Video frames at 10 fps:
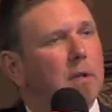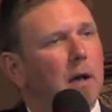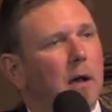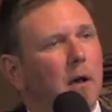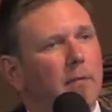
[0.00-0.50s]

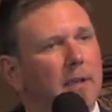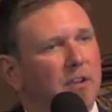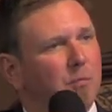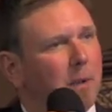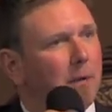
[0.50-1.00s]
the
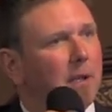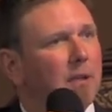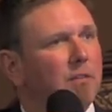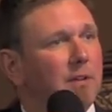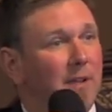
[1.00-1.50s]

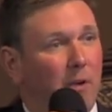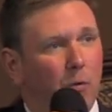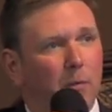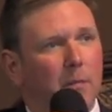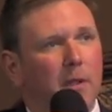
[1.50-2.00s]
experience, and the
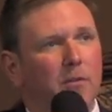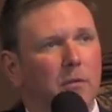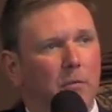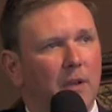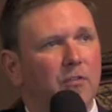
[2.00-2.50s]
equipment to
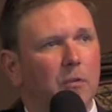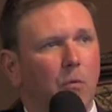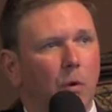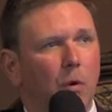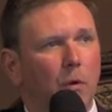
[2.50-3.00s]
the rest of the
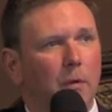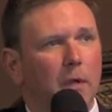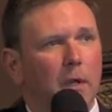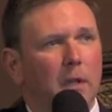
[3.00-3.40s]
world,